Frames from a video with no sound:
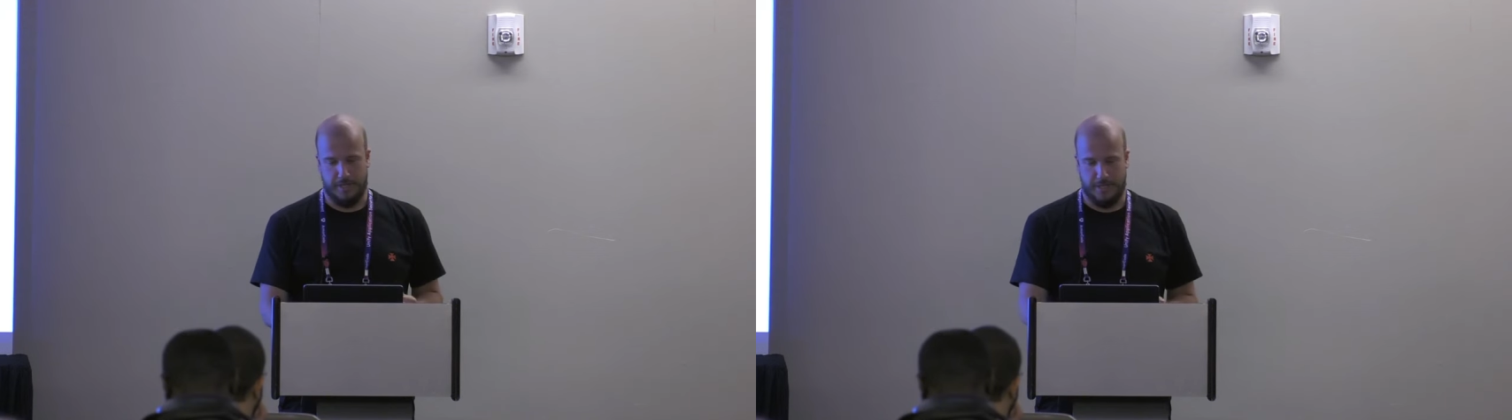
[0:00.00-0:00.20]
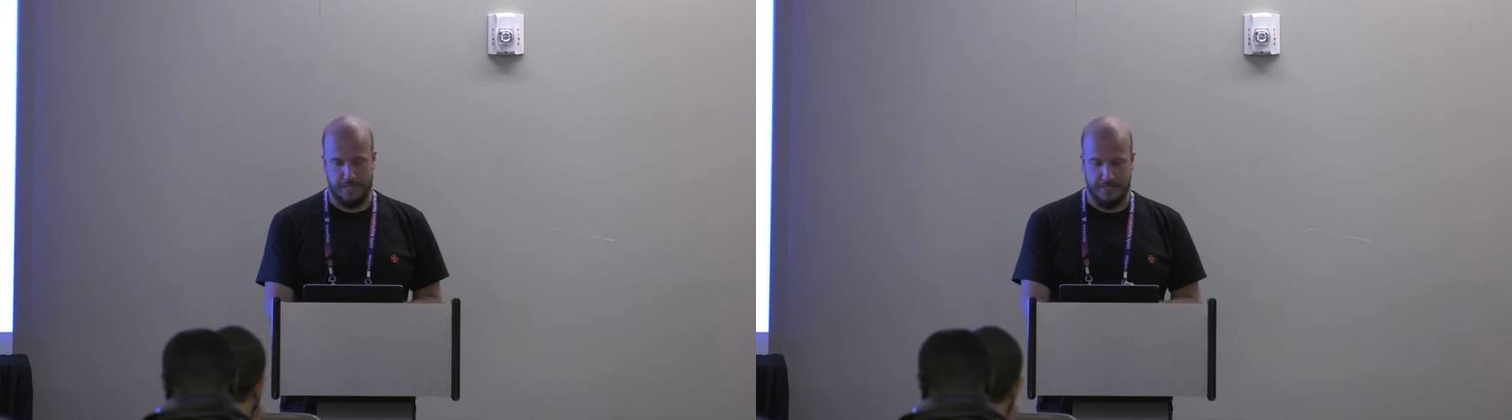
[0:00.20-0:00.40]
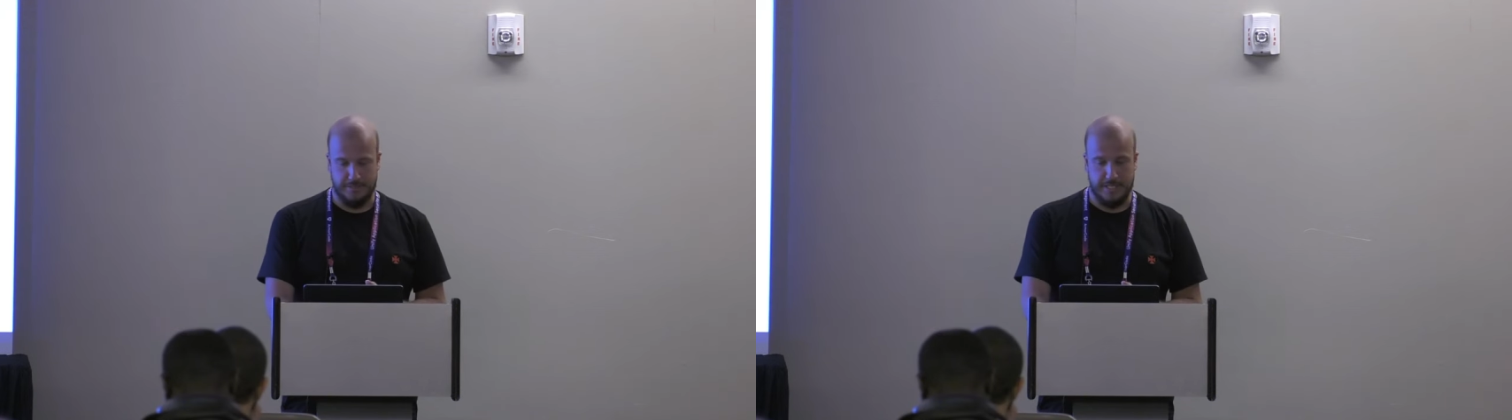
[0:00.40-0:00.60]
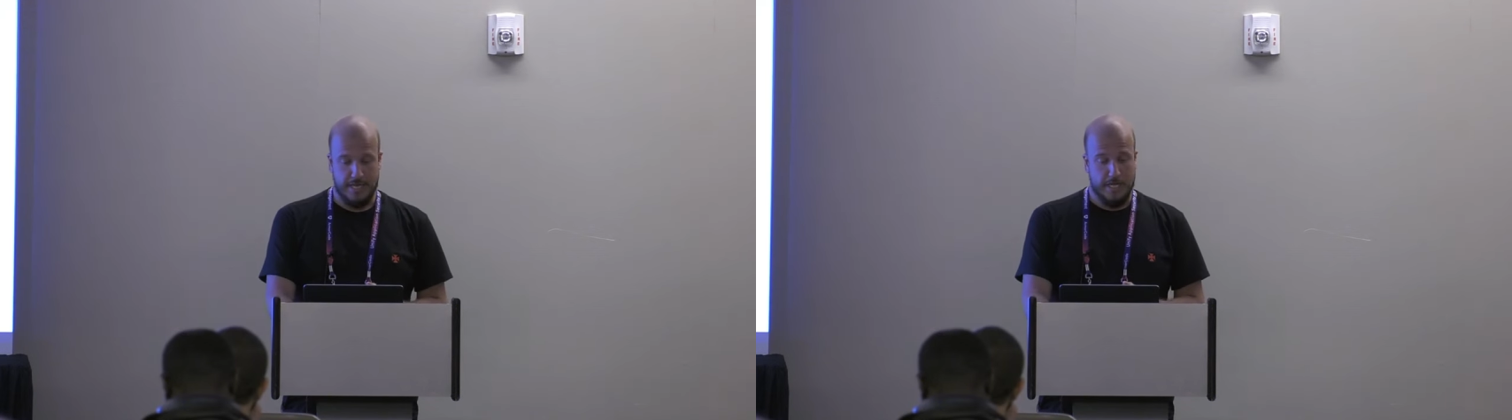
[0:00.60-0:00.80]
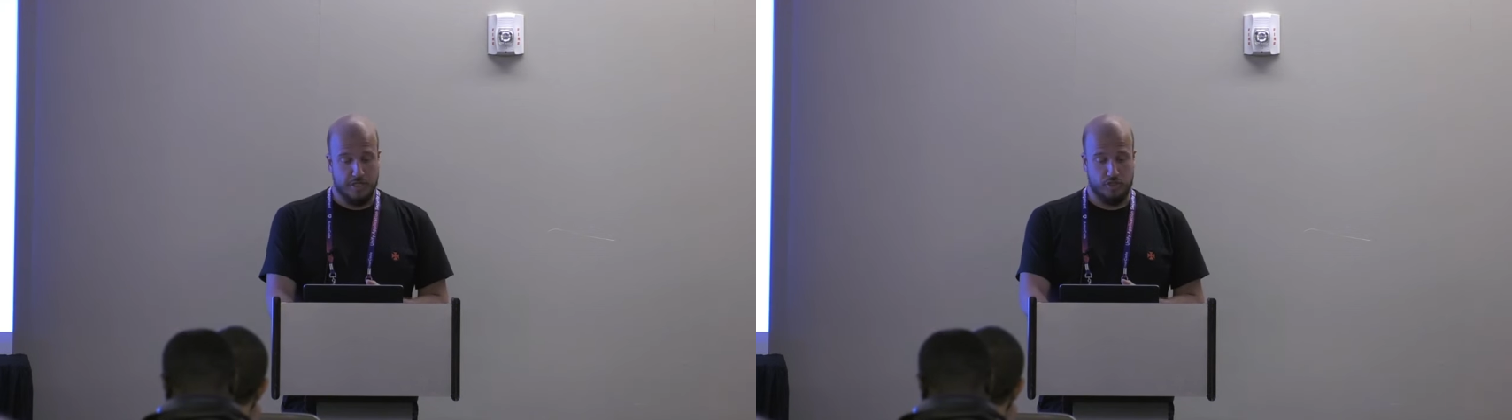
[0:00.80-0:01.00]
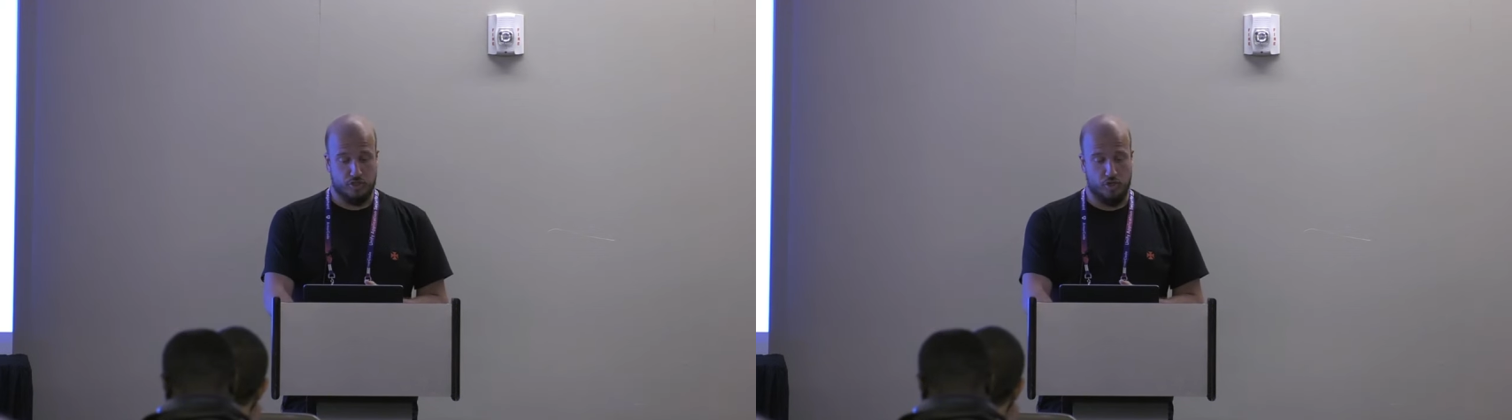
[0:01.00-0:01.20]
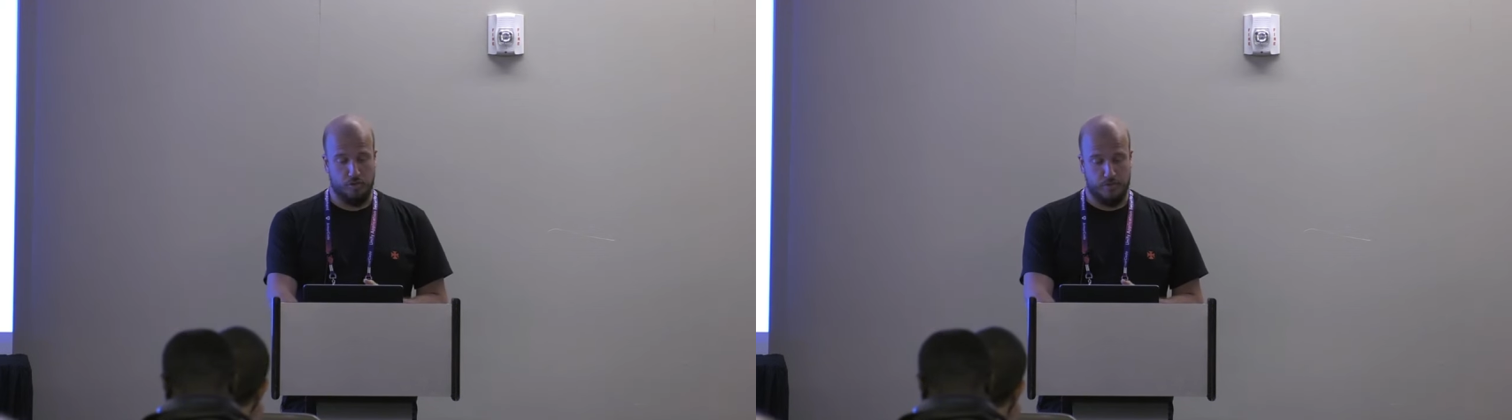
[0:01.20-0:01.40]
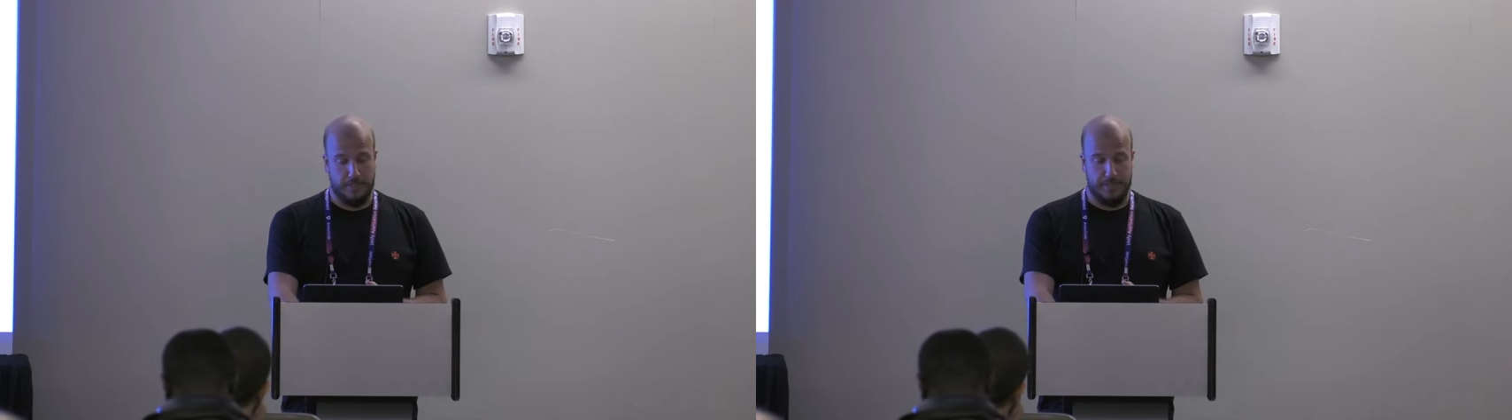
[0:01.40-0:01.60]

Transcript: Okay, guys? So,